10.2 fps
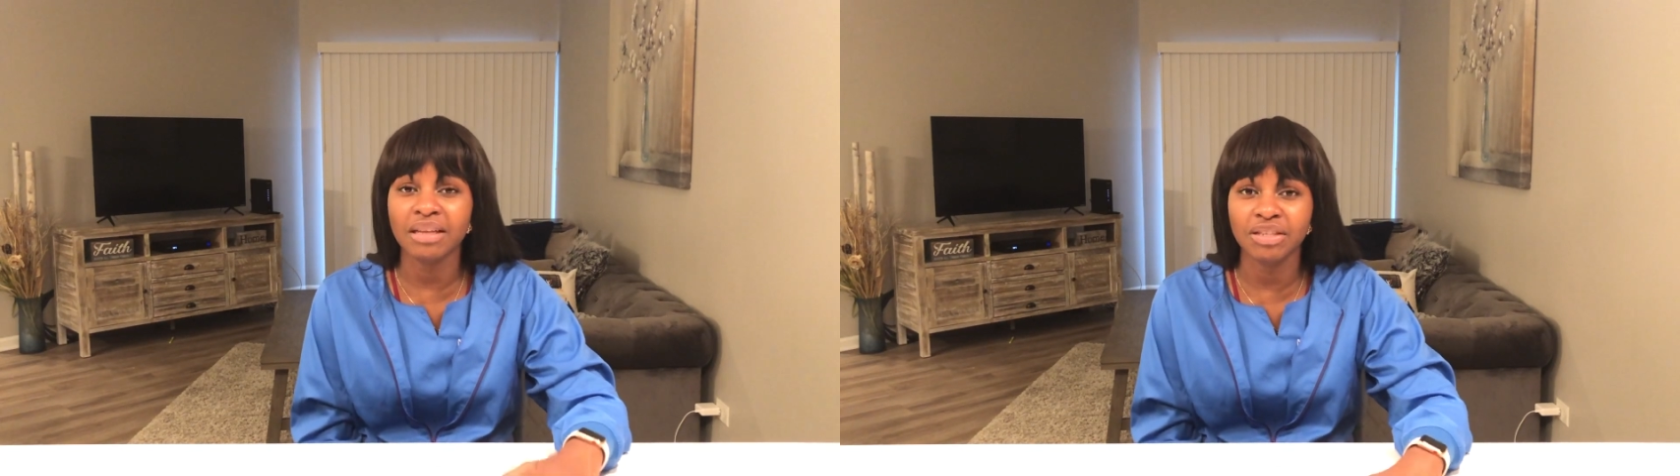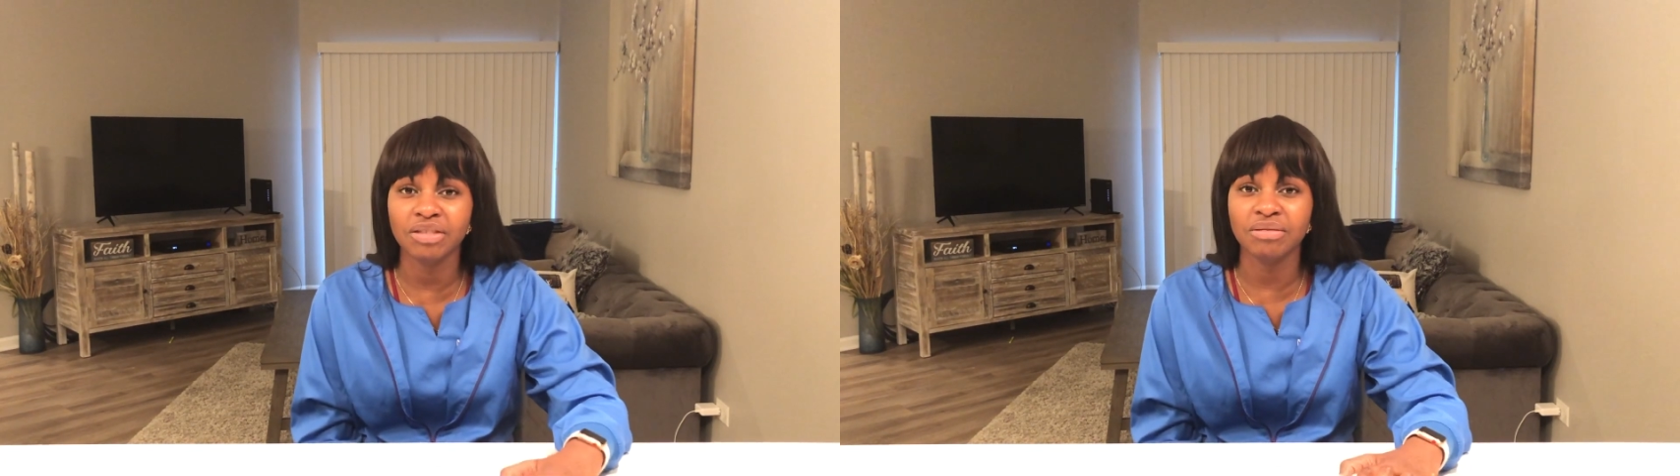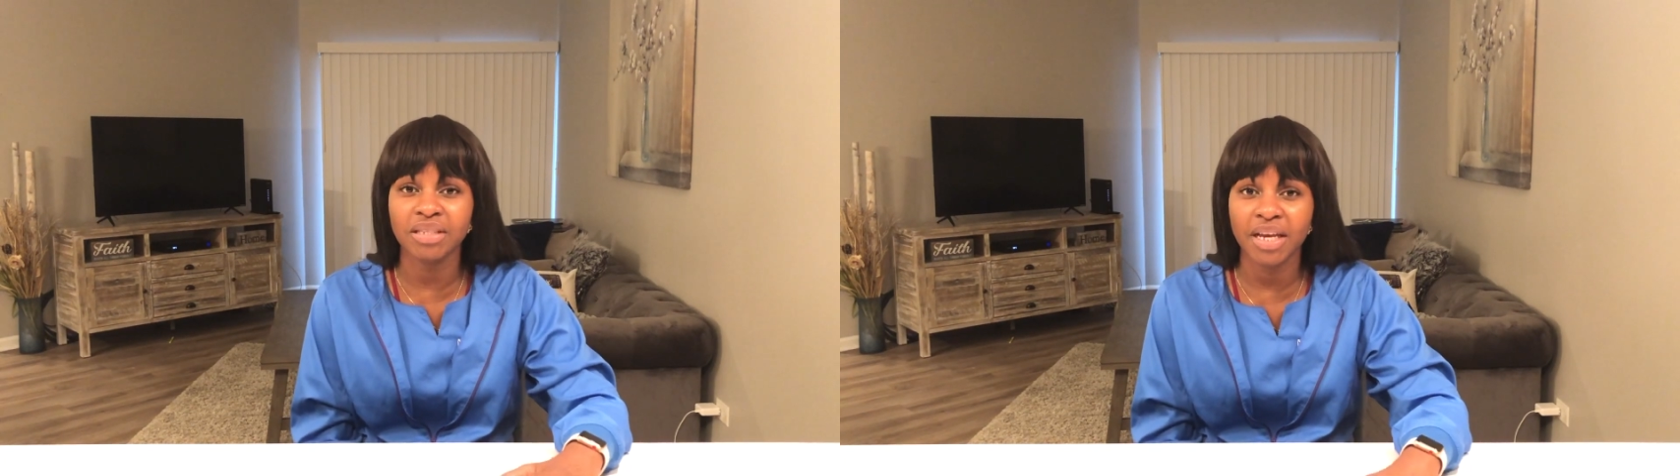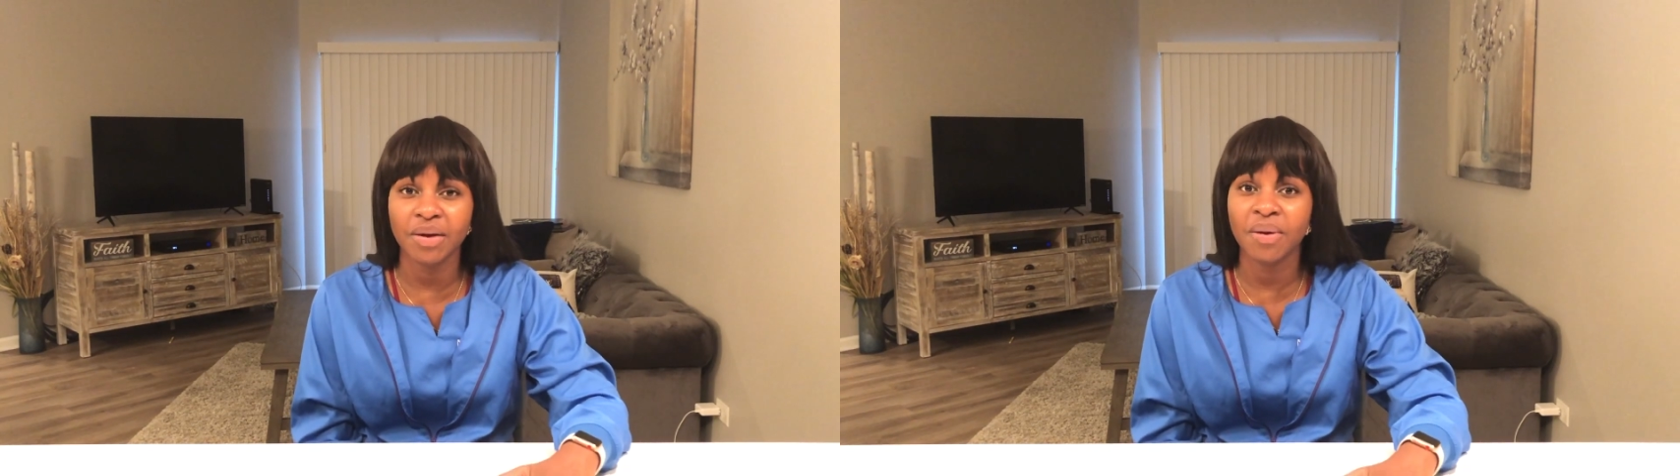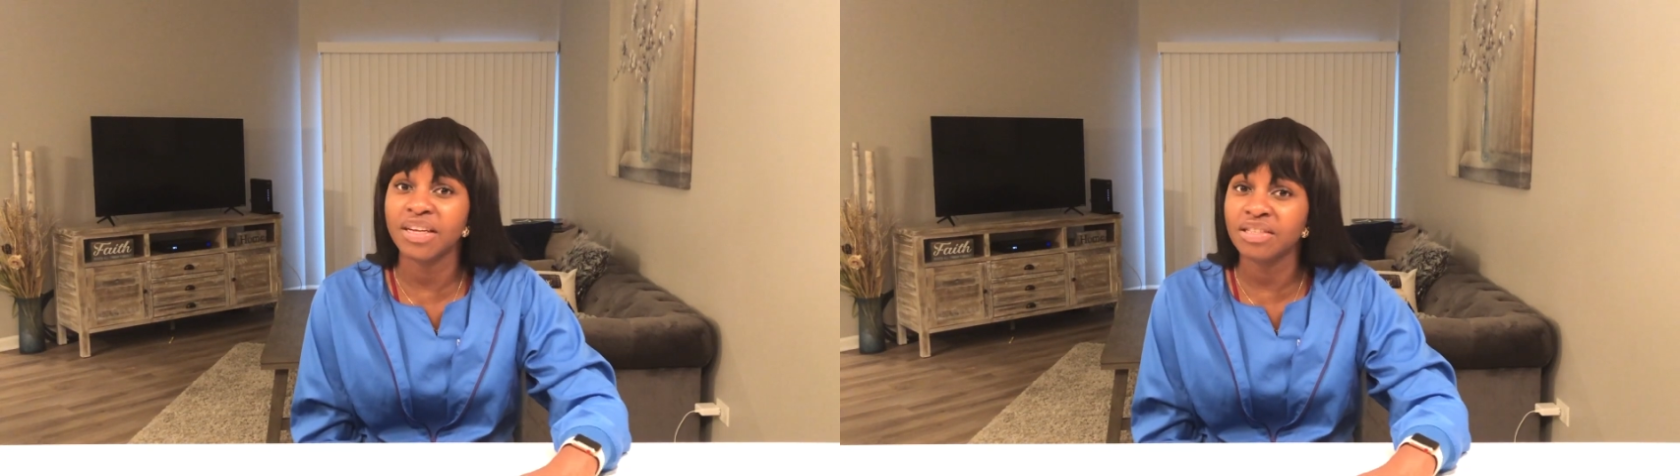let you
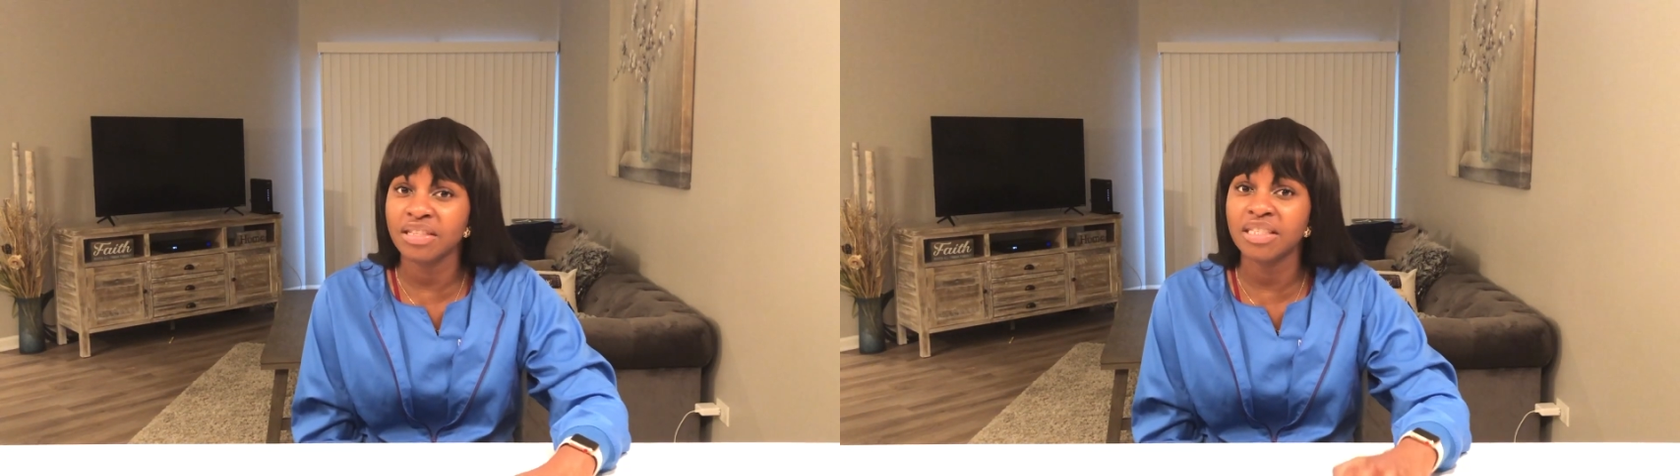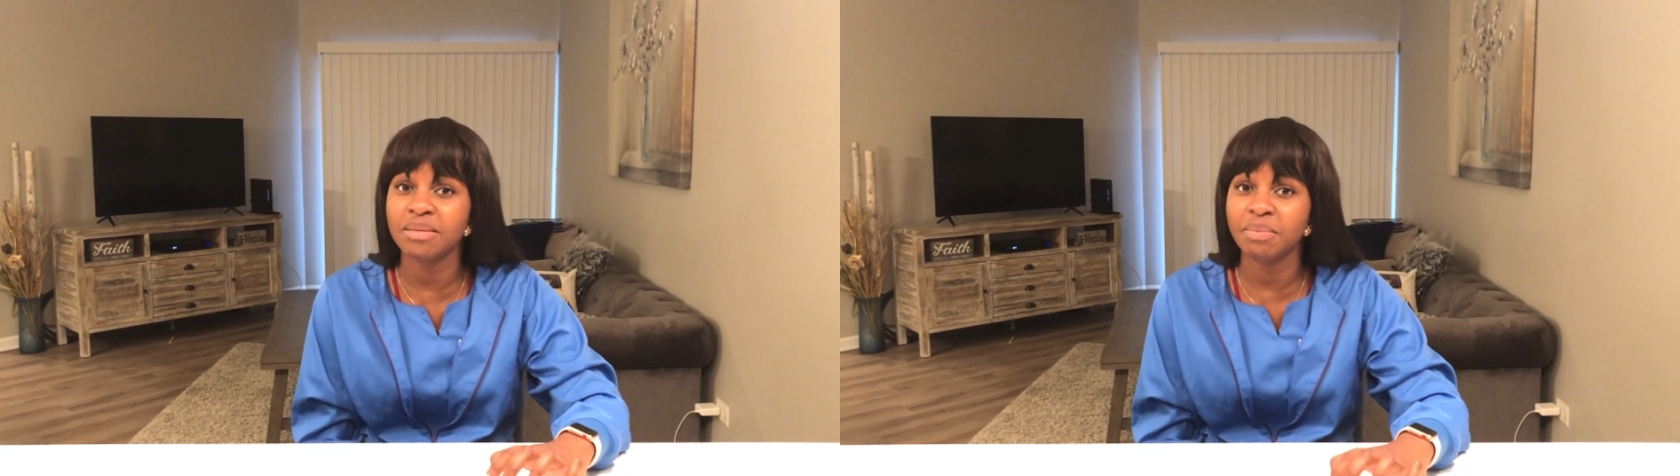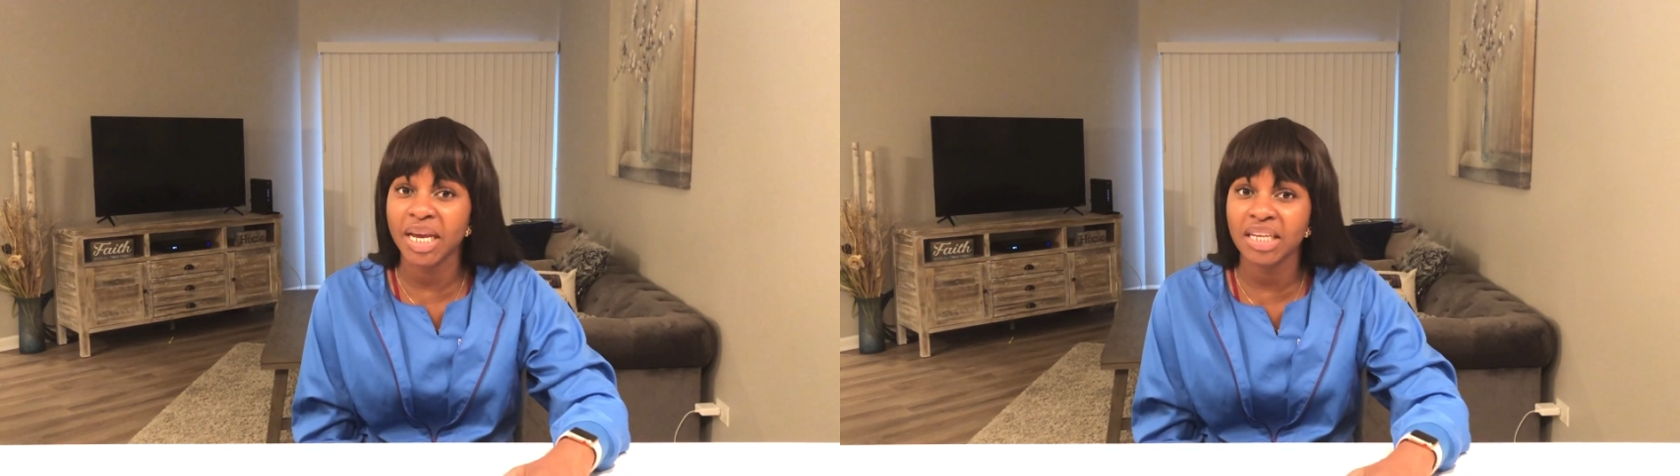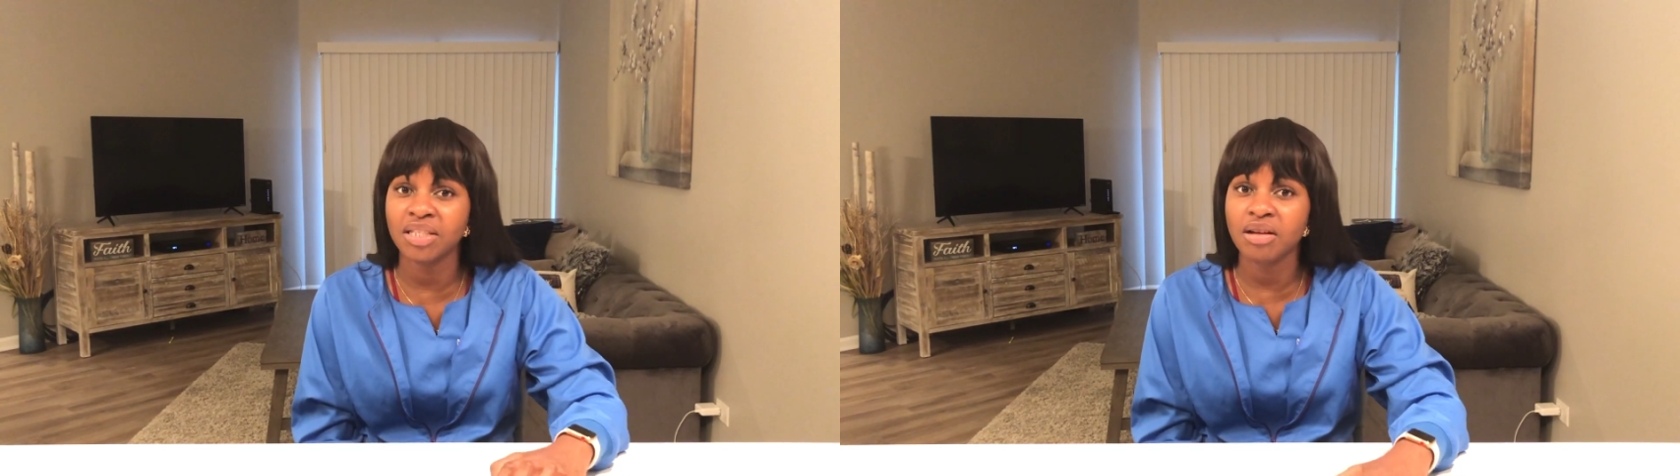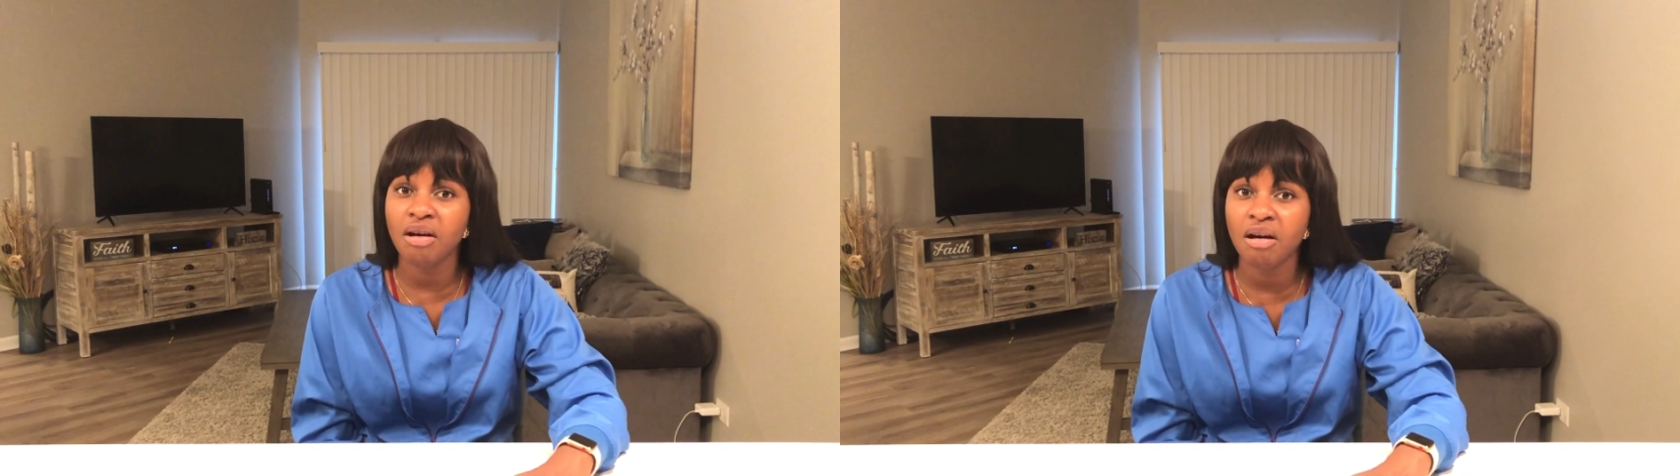take questions
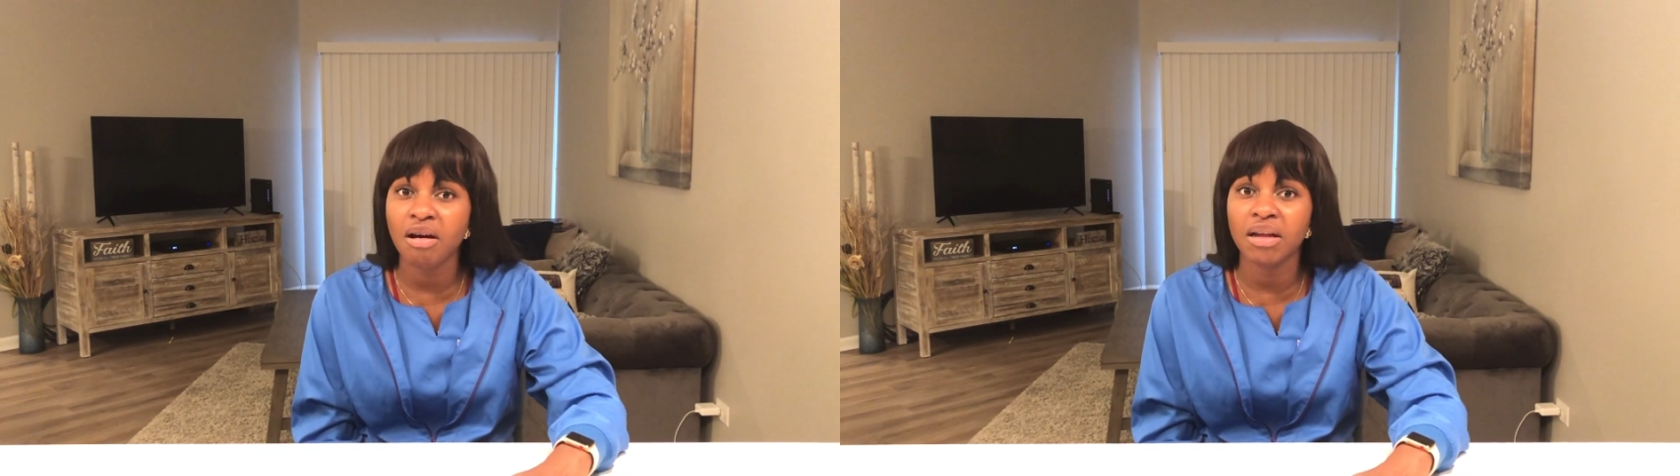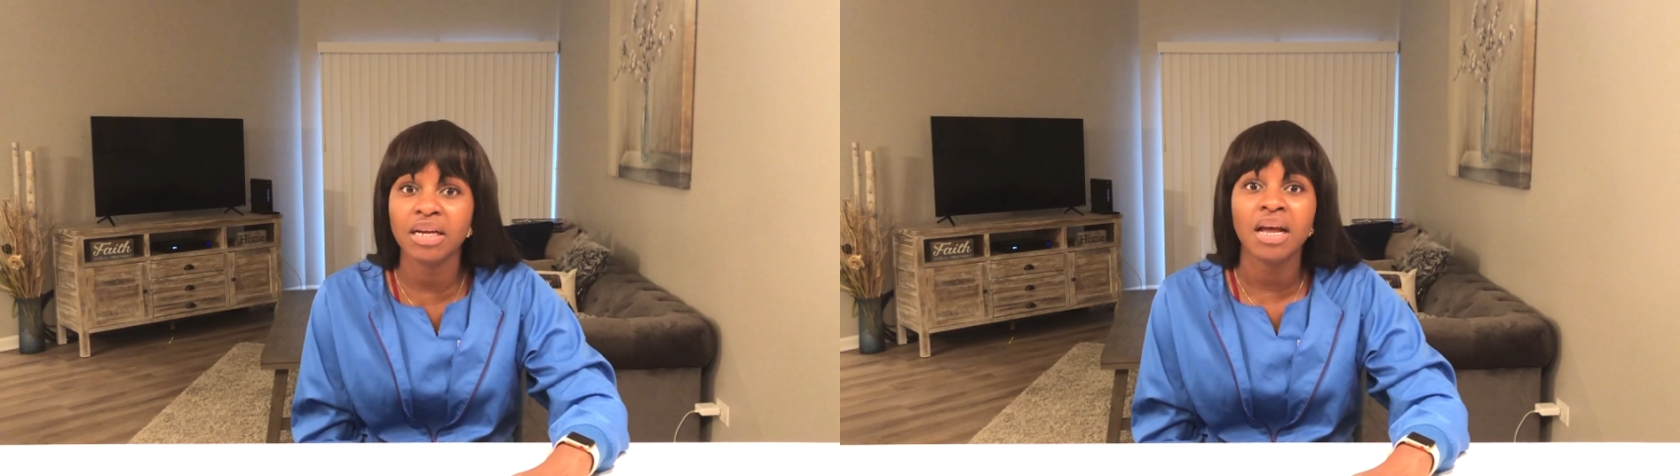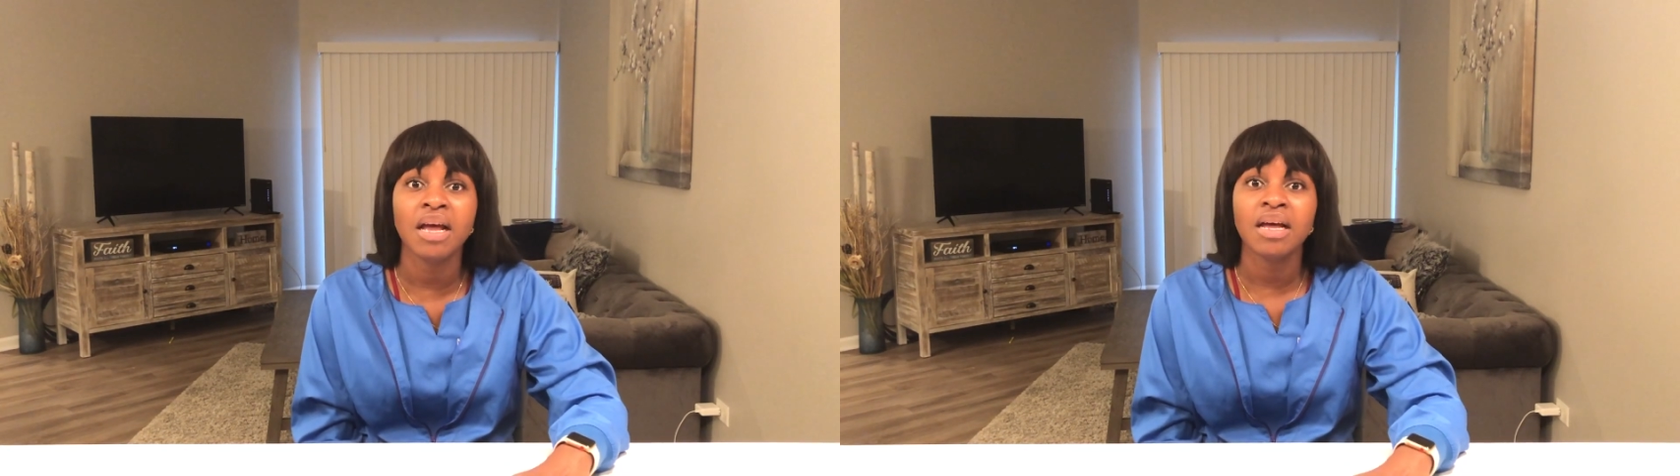based on